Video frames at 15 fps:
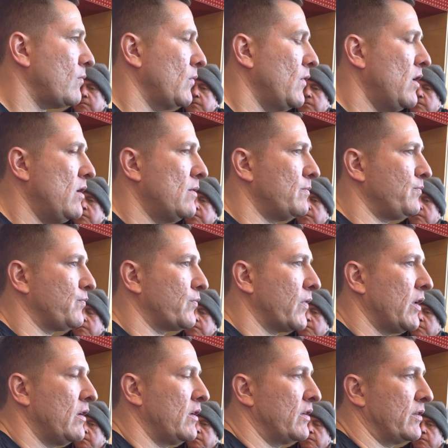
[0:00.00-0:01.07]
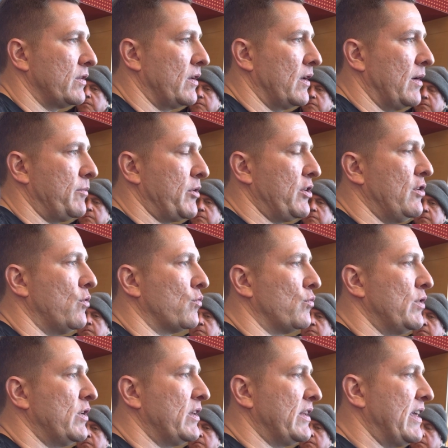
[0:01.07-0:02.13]
I mean, you don't
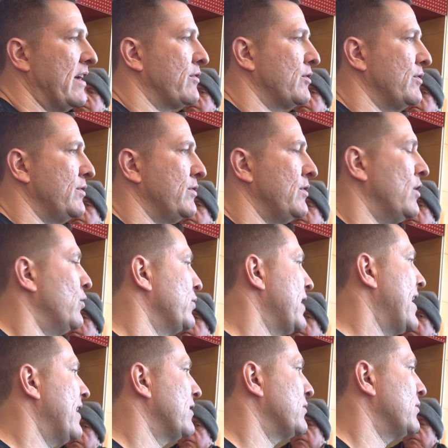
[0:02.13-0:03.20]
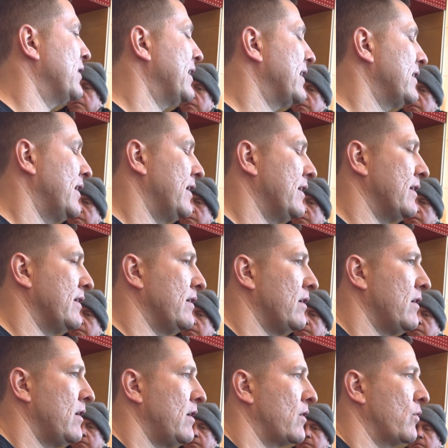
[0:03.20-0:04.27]
really ever know that, right? And
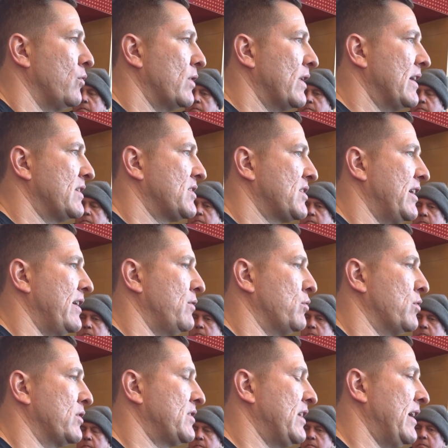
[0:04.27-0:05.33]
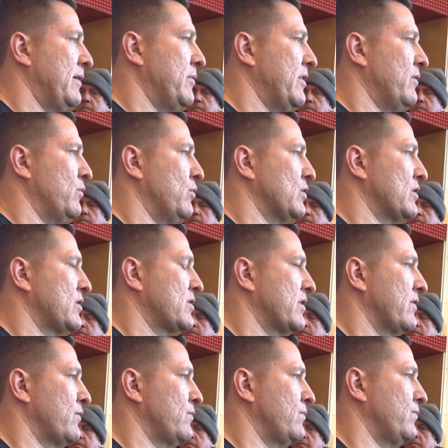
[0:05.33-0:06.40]
what I'd say where Taman was,
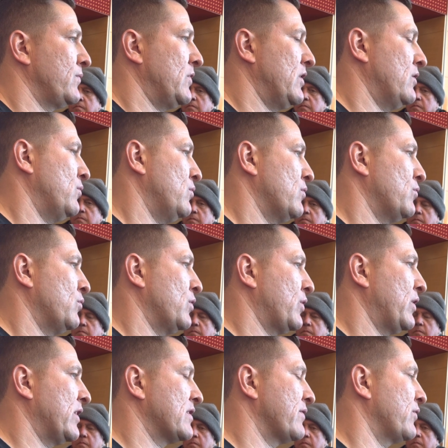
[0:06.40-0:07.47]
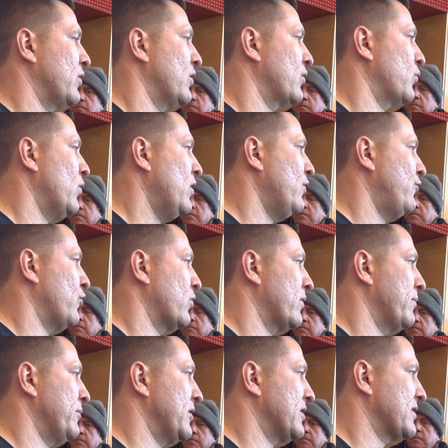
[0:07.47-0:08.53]
you know, where things have gone well for
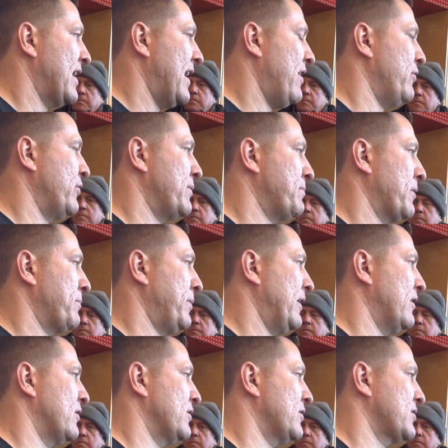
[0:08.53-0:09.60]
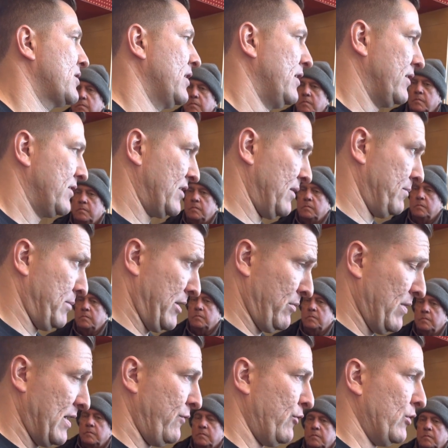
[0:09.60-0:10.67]
him is how he prepares to be
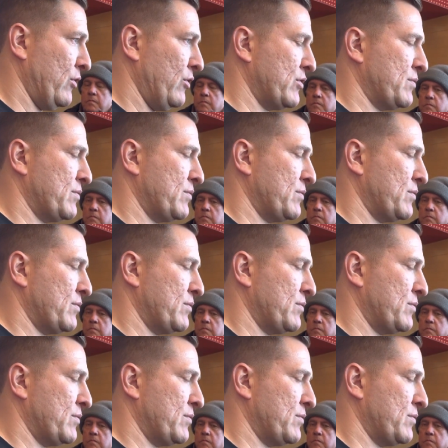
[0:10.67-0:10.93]
ready for those